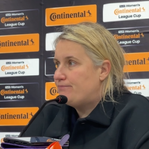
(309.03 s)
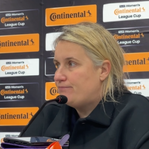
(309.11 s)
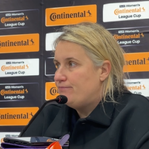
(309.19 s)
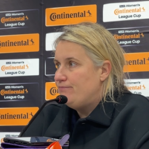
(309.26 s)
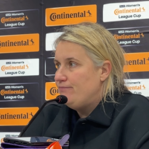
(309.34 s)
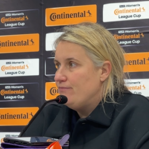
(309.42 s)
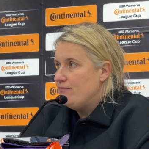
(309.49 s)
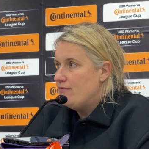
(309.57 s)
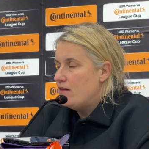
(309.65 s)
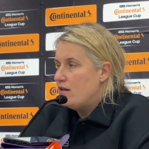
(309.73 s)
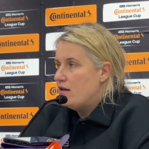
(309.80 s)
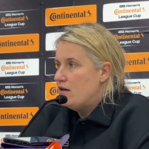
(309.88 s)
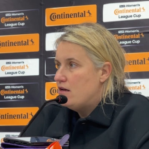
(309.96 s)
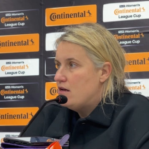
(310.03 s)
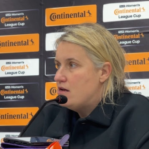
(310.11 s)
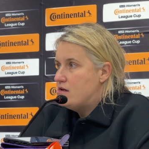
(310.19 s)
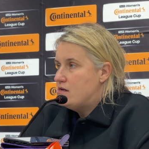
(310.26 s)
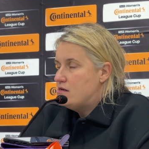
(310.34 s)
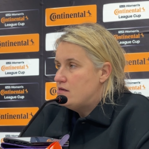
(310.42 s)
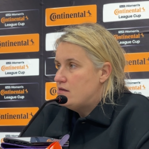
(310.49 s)

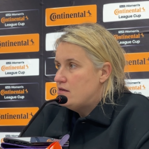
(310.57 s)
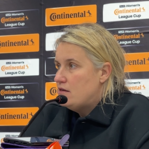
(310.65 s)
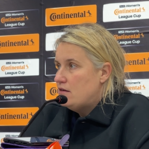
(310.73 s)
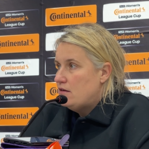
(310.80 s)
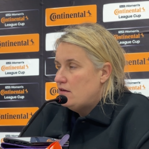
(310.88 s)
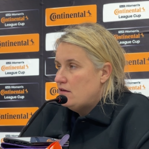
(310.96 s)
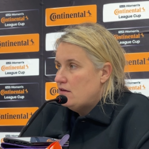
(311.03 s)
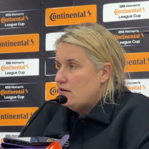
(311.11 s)
[no speech]